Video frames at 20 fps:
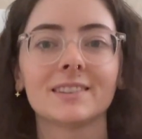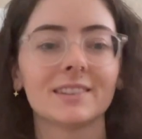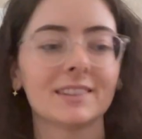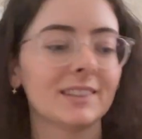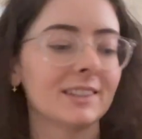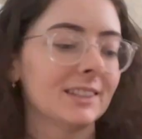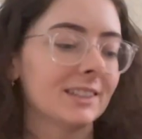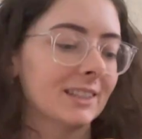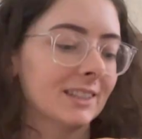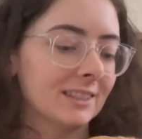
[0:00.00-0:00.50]

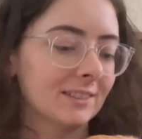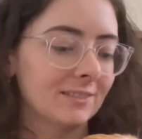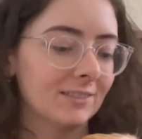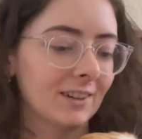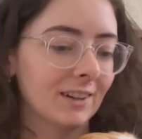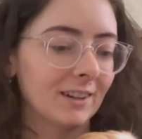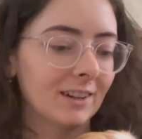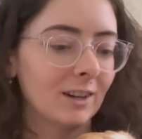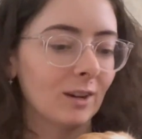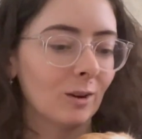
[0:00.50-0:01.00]
He says,
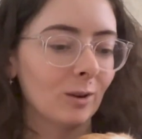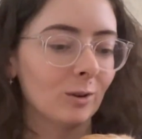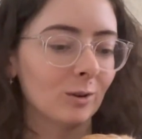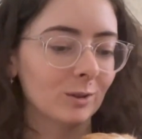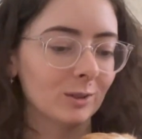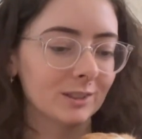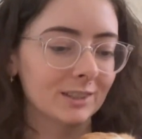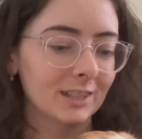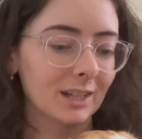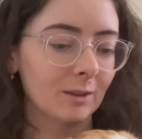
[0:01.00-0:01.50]
very
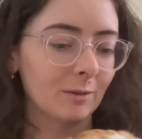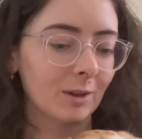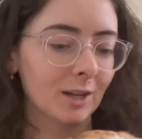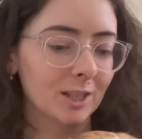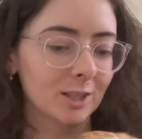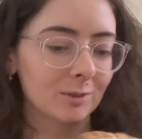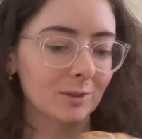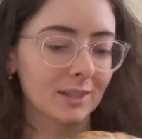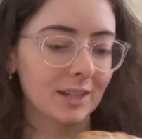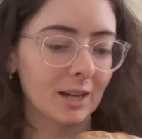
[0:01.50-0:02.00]
old. I
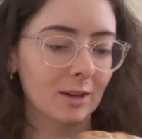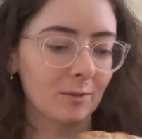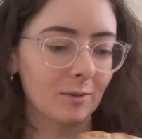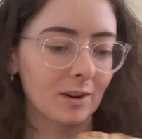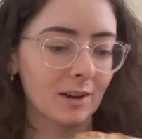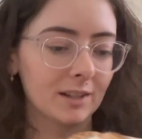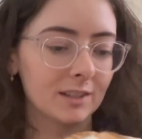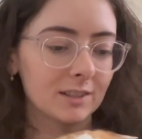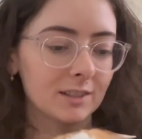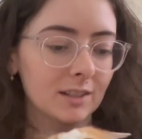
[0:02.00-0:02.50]
want what I
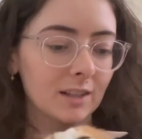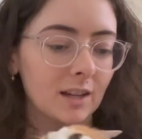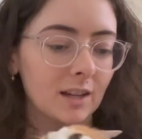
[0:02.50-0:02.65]
want.